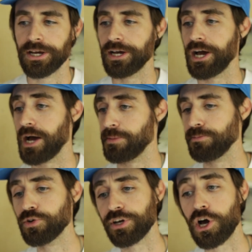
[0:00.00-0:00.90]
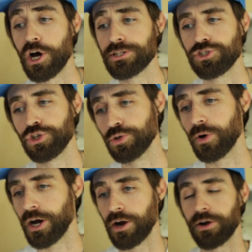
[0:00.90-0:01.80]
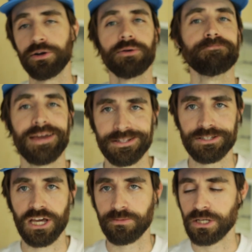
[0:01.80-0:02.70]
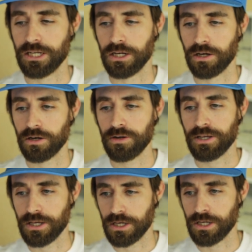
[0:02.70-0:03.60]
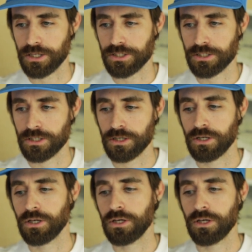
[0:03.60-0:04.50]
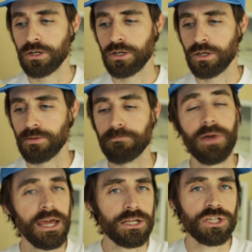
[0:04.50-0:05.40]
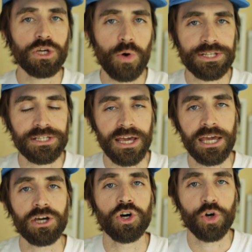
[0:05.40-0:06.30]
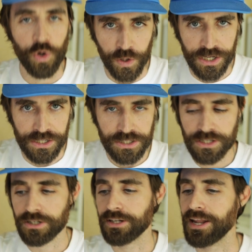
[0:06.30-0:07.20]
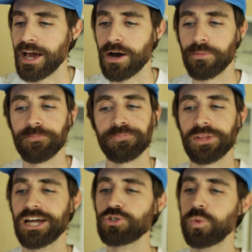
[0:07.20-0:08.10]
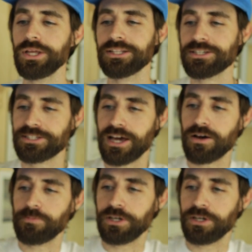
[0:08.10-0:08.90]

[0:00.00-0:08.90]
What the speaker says: And moving on to our main segment here is Made in the USA hoodies. Now, I tweeted this out